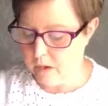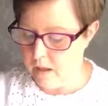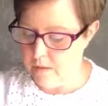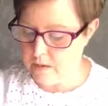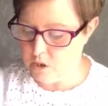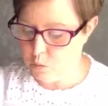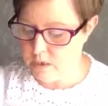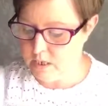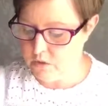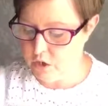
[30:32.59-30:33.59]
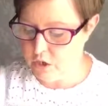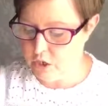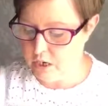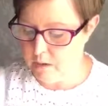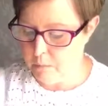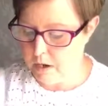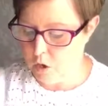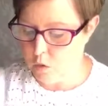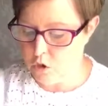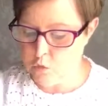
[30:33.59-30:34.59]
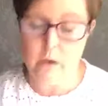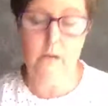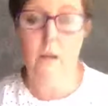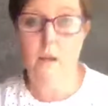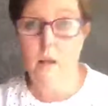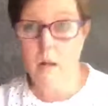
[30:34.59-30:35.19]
and that's 2013 by Quadrille